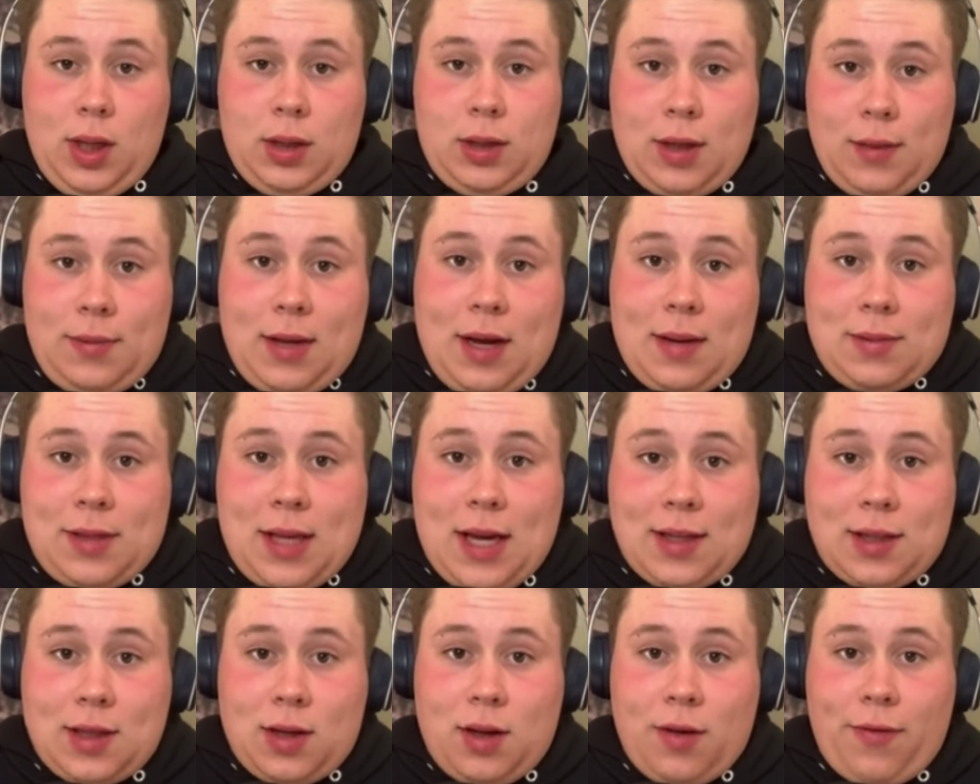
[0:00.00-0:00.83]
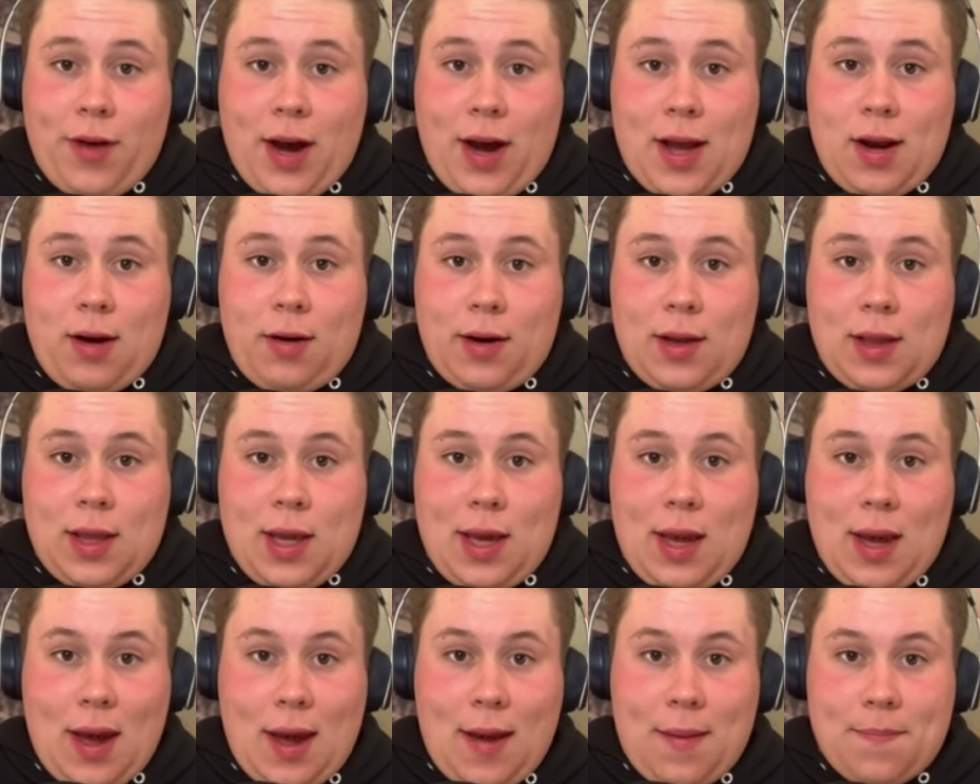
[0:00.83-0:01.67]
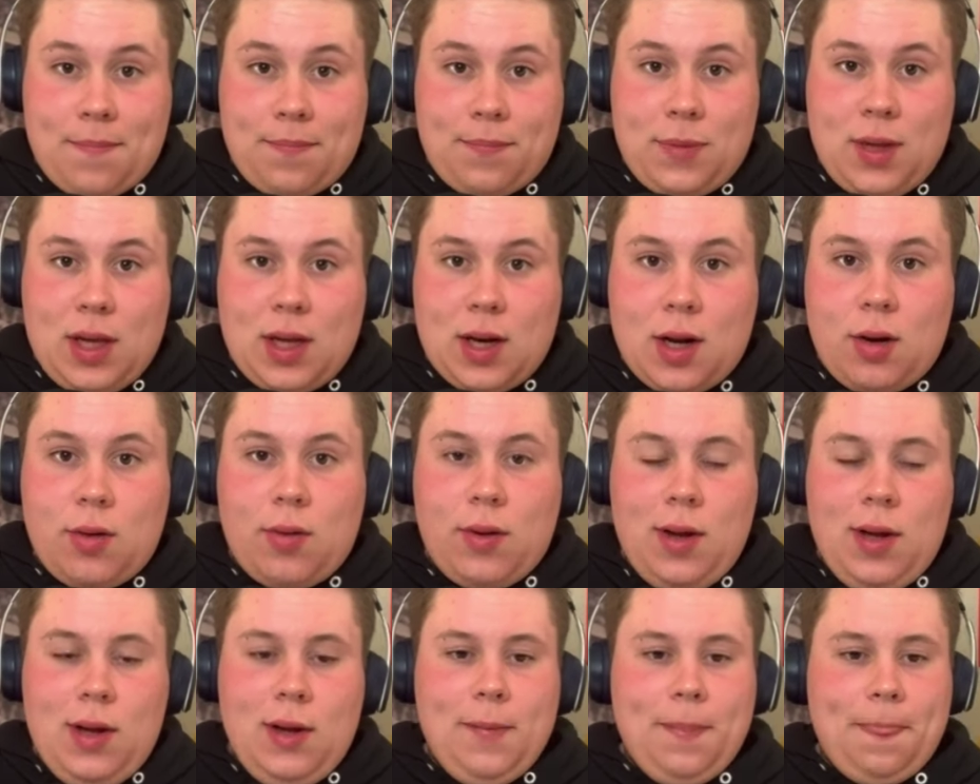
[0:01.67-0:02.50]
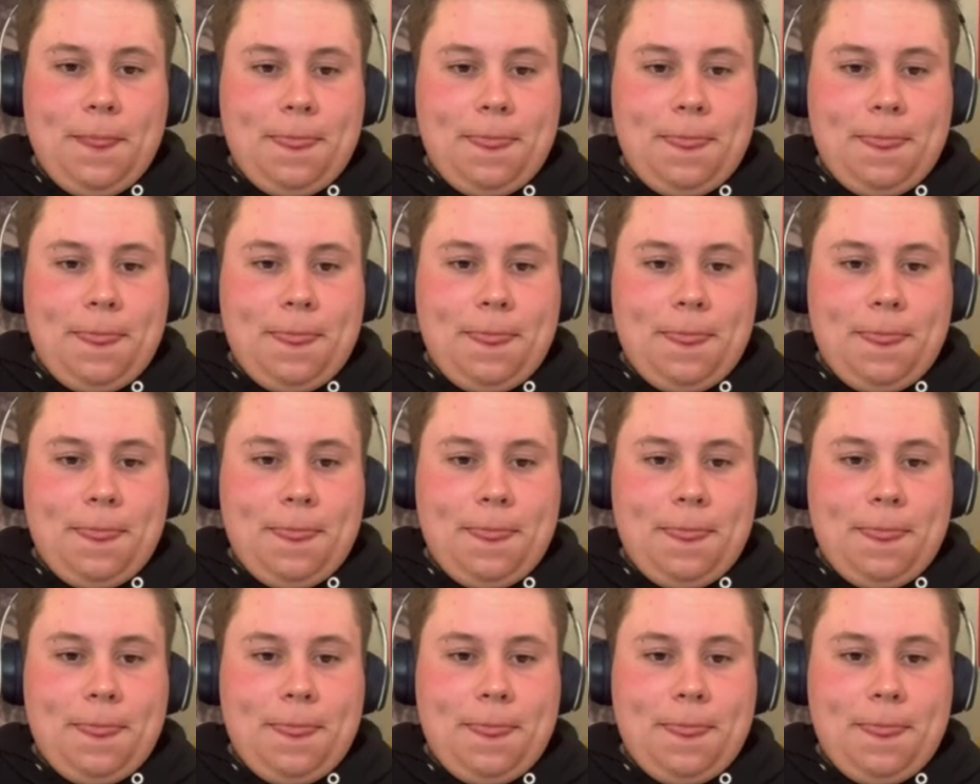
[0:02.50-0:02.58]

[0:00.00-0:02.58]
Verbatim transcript: Sometimes that's a divider in the game. You know, yeah.